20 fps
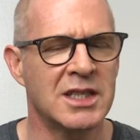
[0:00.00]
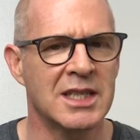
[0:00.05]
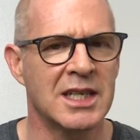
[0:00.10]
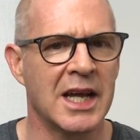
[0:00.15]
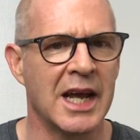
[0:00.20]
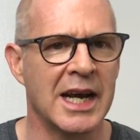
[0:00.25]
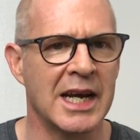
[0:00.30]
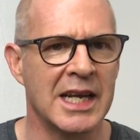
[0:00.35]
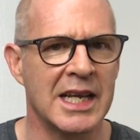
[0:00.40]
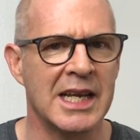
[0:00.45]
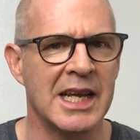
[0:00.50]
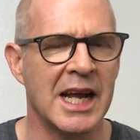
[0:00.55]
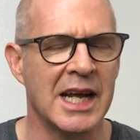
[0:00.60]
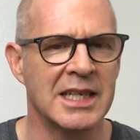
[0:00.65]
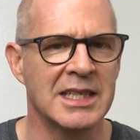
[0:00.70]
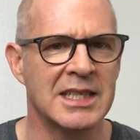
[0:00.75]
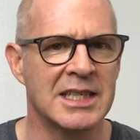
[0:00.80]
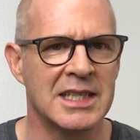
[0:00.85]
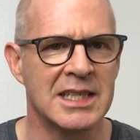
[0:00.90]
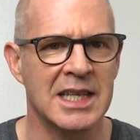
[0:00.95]
slightly
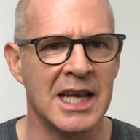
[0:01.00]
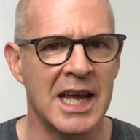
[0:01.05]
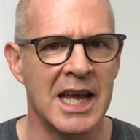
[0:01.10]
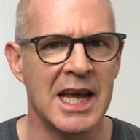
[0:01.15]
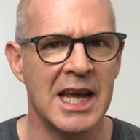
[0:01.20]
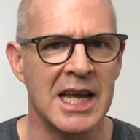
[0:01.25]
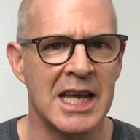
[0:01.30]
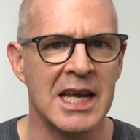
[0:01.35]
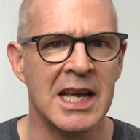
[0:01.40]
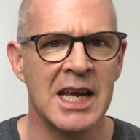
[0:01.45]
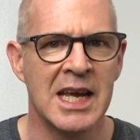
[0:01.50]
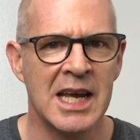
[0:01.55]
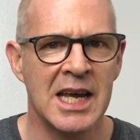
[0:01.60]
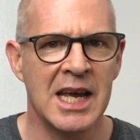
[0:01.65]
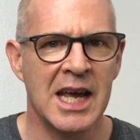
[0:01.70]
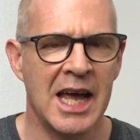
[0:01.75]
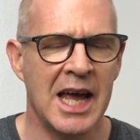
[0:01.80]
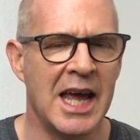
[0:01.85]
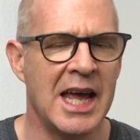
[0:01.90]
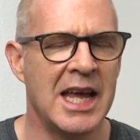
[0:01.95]
and say
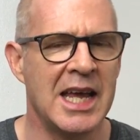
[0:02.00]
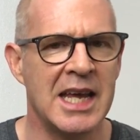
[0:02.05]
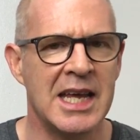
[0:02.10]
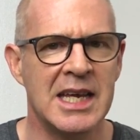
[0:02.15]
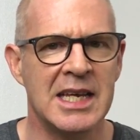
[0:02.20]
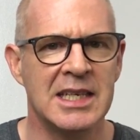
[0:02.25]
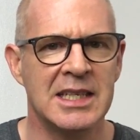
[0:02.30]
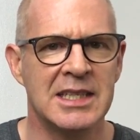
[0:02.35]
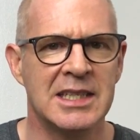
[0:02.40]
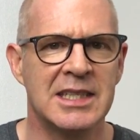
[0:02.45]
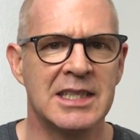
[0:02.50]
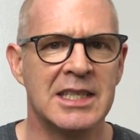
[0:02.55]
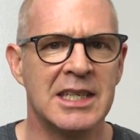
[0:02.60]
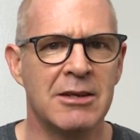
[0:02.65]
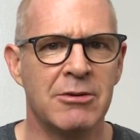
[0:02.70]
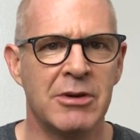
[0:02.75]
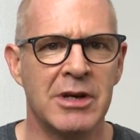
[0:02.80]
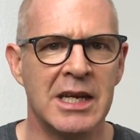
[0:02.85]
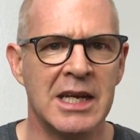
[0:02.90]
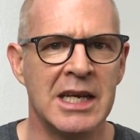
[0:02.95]
Hey
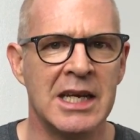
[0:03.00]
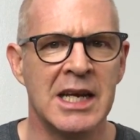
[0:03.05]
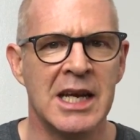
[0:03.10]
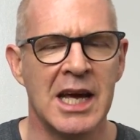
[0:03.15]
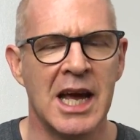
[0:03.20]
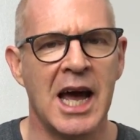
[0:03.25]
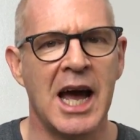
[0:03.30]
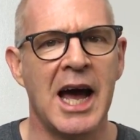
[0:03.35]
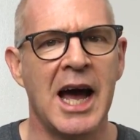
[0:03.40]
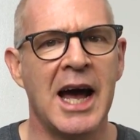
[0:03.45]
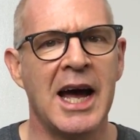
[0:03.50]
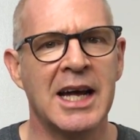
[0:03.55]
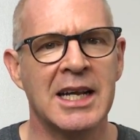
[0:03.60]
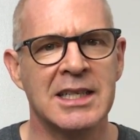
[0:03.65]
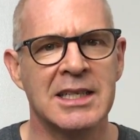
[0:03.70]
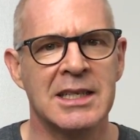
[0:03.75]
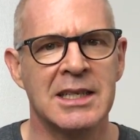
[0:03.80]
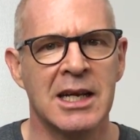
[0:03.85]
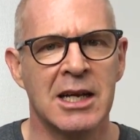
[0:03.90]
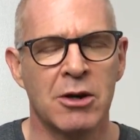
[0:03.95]
Siri,
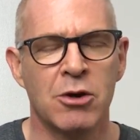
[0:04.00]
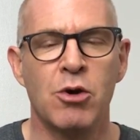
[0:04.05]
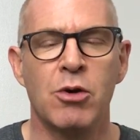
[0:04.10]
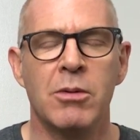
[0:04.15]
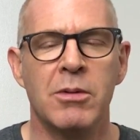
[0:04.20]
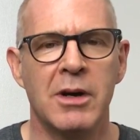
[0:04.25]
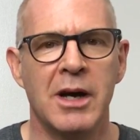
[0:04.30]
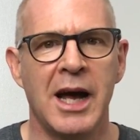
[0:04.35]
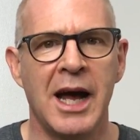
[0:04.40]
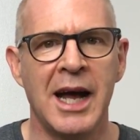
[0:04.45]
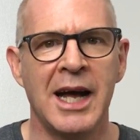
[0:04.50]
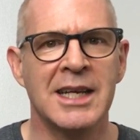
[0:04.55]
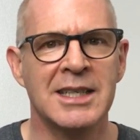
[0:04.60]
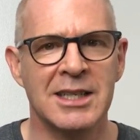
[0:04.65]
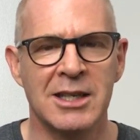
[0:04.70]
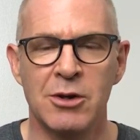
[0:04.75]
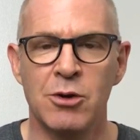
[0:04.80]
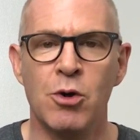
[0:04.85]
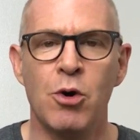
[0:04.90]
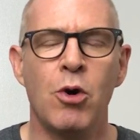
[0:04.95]
add, add
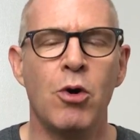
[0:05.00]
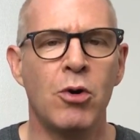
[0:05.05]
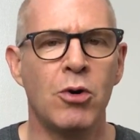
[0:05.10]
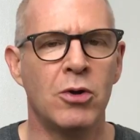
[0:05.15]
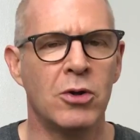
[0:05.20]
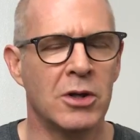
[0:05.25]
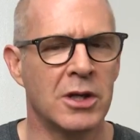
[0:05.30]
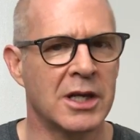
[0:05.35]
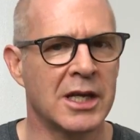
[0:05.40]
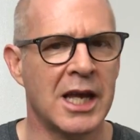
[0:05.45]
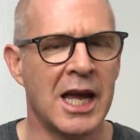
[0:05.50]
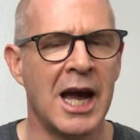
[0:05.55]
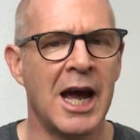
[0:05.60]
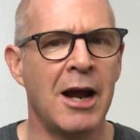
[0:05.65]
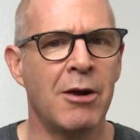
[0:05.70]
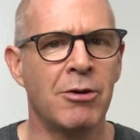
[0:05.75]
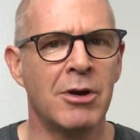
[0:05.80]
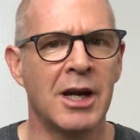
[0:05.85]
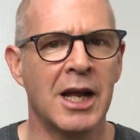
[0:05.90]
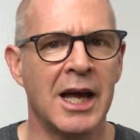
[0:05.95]
call
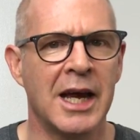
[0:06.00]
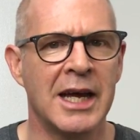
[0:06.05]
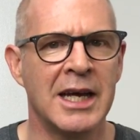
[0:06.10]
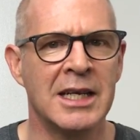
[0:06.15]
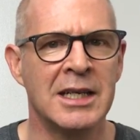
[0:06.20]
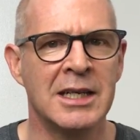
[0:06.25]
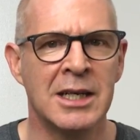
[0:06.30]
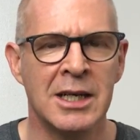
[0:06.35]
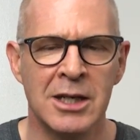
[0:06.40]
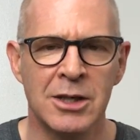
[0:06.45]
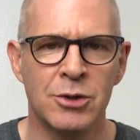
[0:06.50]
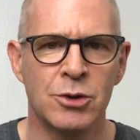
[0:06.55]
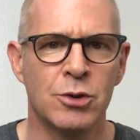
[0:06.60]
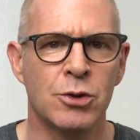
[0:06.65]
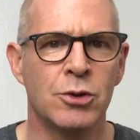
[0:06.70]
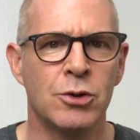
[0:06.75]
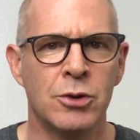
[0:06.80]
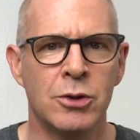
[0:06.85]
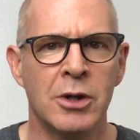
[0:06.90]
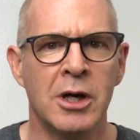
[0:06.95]
Caroline
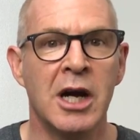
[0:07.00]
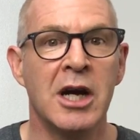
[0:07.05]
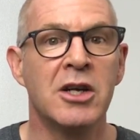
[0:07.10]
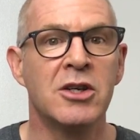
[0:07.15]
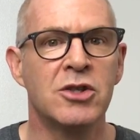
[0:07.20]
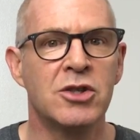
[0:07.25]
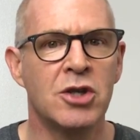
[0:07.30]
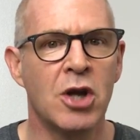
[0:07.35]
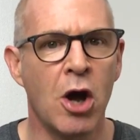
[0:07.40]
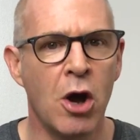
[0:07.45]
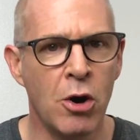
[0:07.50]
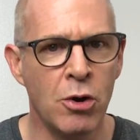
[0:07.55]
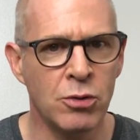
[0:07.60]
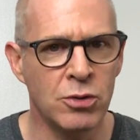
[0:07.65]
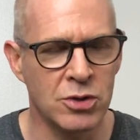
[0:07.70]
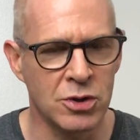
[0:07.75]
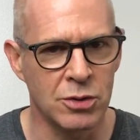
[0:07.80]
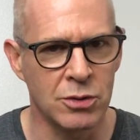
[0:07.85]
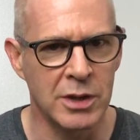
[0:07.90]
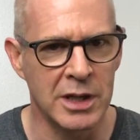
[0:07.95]
to
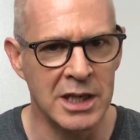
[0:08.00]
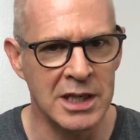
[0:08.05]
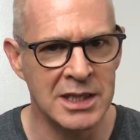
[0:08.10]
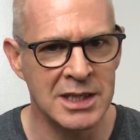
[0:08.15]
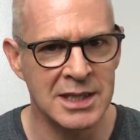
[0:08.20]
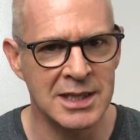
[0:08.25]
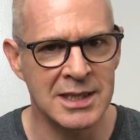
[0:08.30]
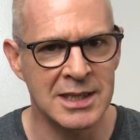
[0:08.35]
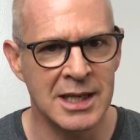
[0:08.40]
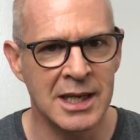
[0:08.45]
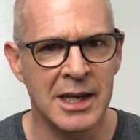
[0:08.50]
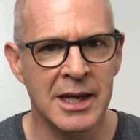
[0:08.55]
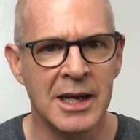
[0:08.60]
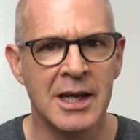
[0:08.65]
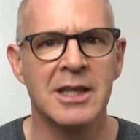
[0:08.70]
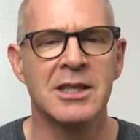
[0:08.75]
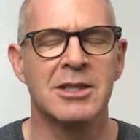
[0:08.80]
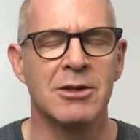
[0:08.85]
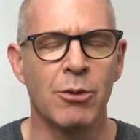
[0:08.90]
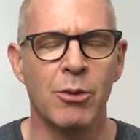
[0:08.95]
Todoist.
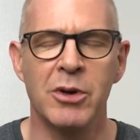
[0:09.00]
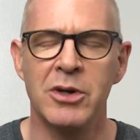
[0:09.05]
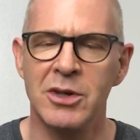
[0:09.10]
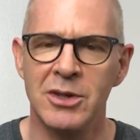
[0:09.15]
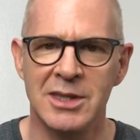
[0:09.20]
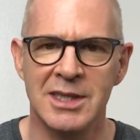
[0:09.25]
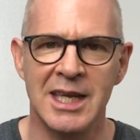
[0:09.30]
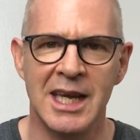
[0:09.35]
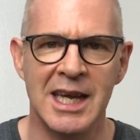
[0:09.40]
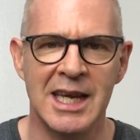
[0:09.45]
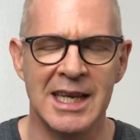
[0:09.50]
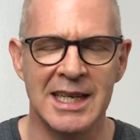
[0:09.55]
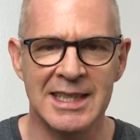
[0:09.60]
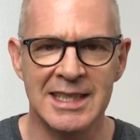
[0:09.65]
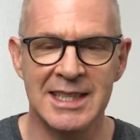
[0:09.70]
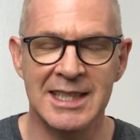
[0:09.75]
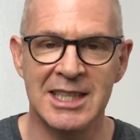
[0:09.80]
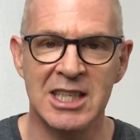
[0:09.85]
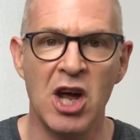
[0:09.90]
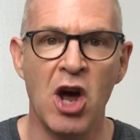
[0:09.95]
So what you're saying
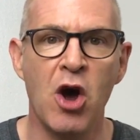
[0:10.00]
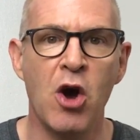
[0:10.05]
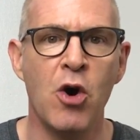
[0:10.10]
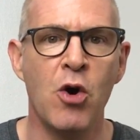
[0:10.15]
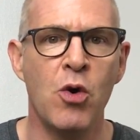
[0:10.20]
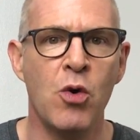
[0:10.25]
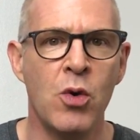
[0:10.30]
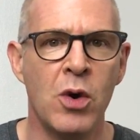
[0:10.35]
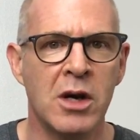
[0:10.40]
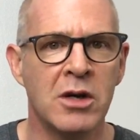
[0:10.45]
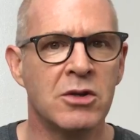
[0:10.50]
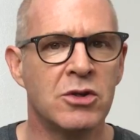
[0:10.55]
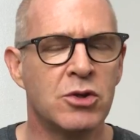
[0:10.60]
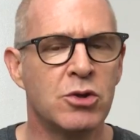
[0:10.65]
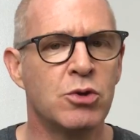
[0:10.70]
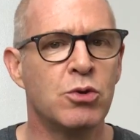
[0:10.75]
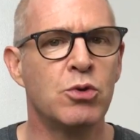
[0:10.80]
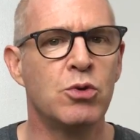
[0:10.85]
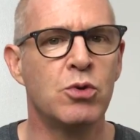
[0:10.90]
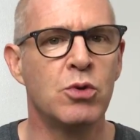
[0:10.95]
is
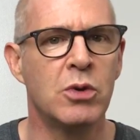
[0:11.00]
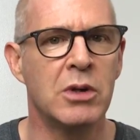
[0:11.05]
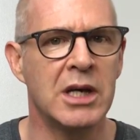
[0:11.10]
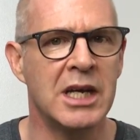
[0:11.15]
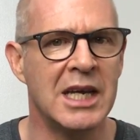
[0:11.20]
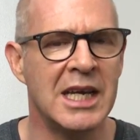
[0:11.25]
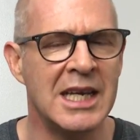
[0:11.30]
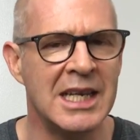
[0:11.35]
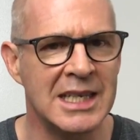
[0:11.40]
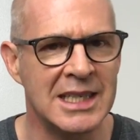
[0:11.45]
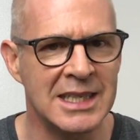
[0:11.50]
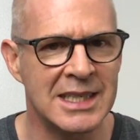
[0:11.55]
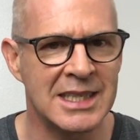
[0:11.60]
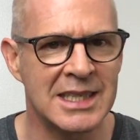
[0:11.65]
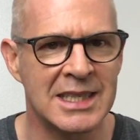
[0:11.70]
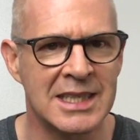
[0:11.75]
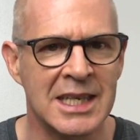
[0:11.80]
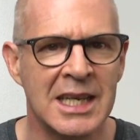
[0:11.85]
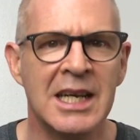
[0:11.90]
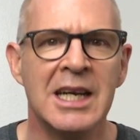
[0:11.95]

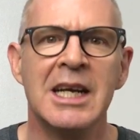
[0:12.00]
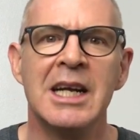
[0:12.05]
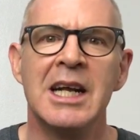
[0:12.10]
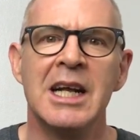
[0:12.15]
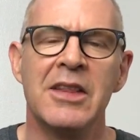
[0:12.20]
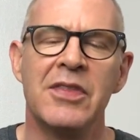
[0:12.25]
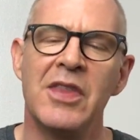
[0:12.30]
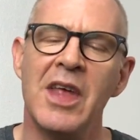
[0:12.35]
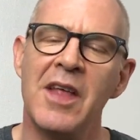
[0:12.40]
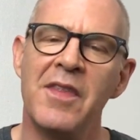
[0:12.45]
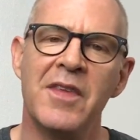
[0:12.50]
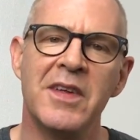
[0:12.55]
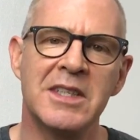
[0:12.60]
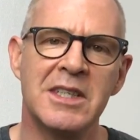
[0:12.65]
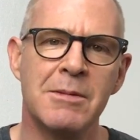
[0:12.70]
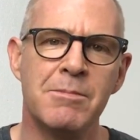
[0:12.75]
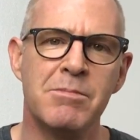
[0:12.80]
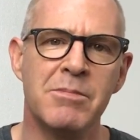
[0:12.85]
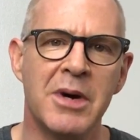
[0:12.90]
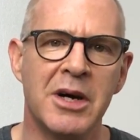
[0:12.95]
Todoist. Then there's
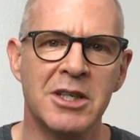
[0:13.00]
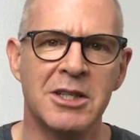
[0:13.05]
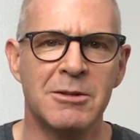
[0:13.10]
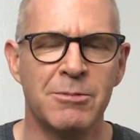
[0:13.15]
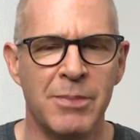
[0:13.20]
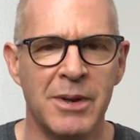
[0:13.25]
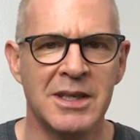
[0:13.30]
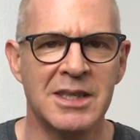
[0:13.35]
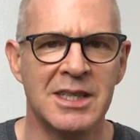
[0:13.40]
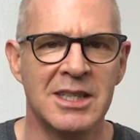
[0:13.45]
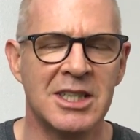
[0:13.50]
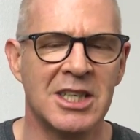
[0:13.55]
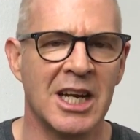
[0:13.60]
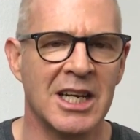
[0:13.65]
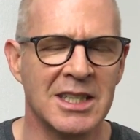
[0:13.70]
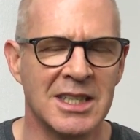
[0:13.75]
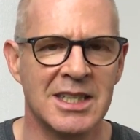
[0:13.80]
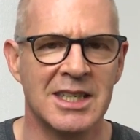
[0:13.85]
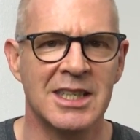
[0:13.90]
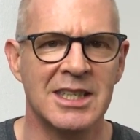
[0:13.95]
a much better
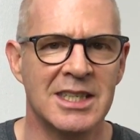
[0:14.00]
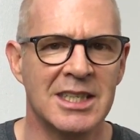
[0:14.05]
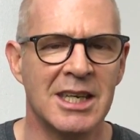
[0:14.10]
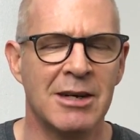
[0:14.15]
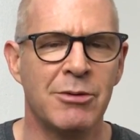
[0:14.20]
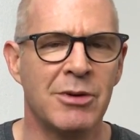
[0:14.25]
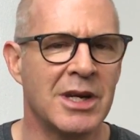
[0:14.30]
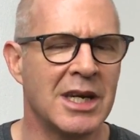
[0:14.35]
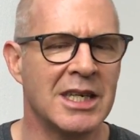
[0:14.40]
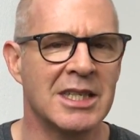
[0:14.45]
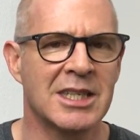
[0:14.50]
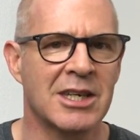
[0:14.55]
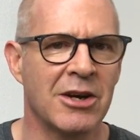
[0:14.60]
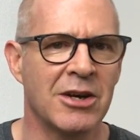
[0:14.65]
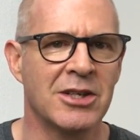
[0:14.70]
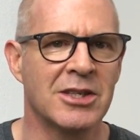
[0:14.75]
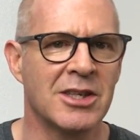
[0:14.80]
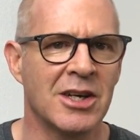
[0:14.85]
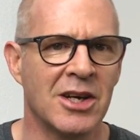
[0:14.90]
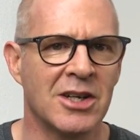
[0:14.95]
chance that Siri is
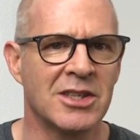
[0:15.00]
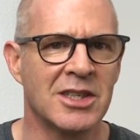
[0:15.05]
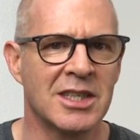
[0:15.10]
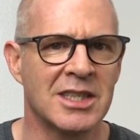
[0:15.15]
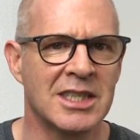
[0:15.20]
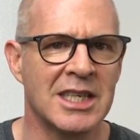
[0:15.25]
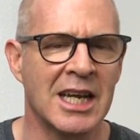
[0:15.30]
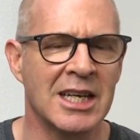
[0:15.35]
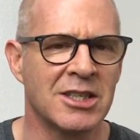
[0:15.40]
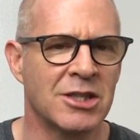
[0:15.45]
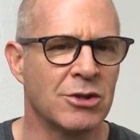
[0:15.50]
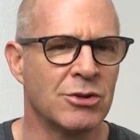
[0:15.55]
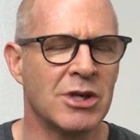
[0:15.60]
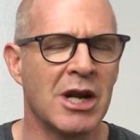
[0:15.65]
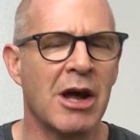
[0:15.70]
going to understand you.